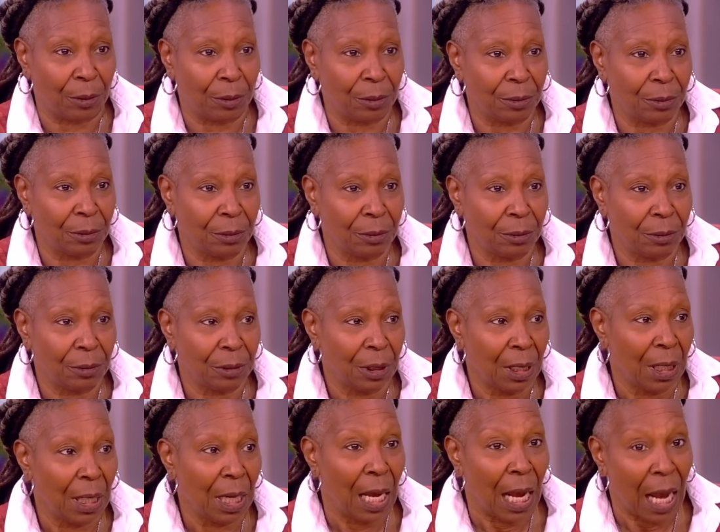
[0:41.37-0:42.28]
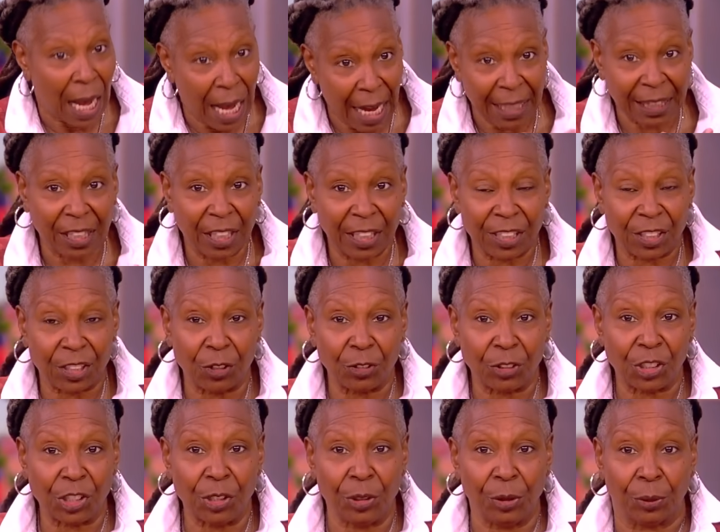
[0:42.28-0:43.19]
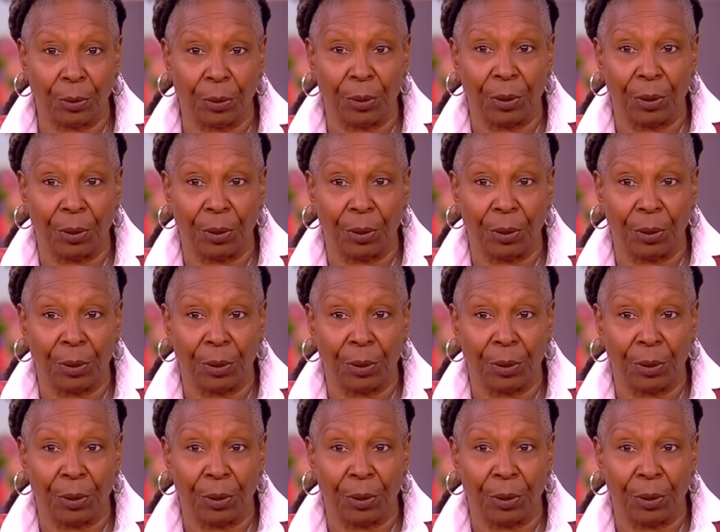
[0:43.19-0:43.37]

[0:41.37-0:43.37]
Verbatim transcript: I thought so. Absolutely. I thought so too.